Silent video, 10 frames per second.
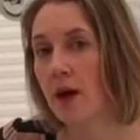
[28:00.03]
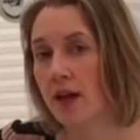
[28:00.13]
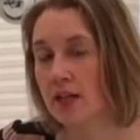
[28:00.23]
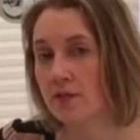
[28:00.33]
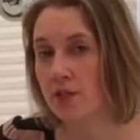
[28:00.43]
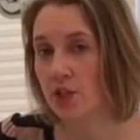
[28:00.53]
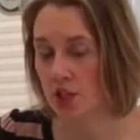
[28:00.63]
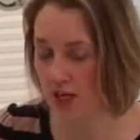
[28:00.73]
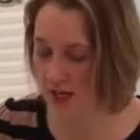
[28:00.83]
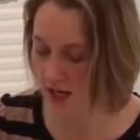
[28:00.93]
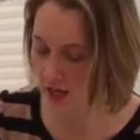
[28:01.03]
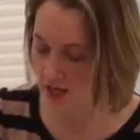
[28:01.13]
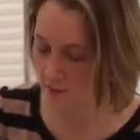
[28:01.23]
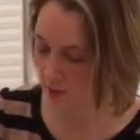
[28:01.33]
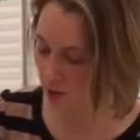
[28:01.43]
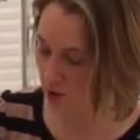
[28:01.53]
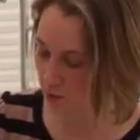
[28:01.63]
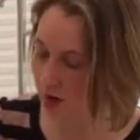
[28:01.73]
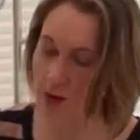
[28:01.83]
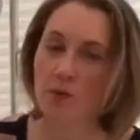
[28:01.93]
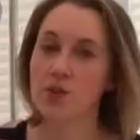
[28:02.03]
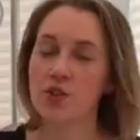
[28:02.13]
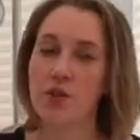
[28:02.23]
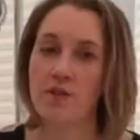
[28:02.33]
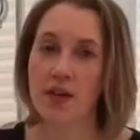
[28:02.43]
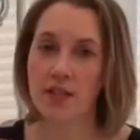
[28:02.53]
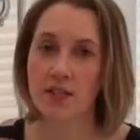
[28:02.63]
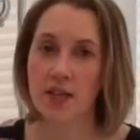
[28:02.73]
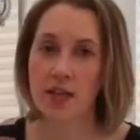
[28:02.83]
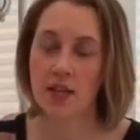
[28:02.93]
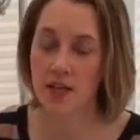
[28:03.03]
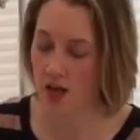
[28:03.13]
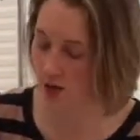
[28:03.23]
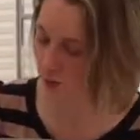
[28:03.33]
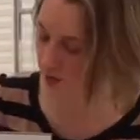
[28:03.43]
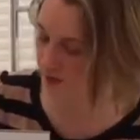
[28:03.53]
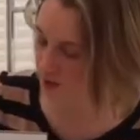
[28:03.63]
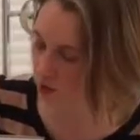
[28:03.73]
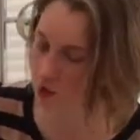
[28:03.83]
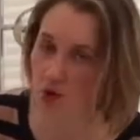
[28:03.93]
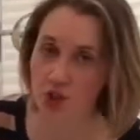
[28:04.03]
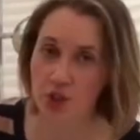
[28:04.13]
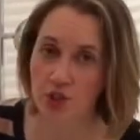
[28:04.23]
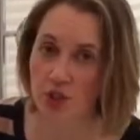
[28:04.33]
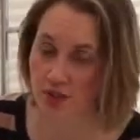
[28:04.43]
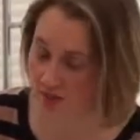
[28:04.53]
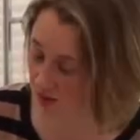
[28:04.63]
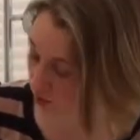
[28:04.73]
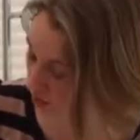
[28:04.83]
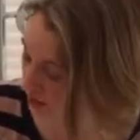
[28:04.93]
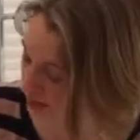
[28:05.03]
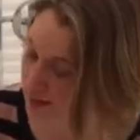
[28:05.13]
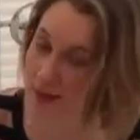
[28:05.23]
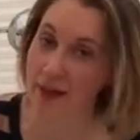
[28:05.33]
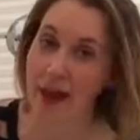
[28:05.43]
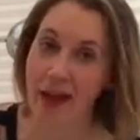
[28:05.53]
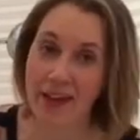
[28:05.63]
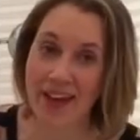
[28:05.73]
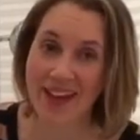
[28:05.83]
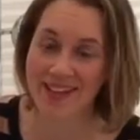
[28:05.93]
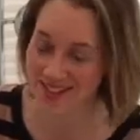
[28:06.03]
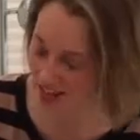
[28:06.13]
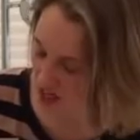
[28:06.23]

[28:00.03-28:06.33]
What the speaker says: buy individually, but you might want to invest in one of these gorgeous Sonya skincare kits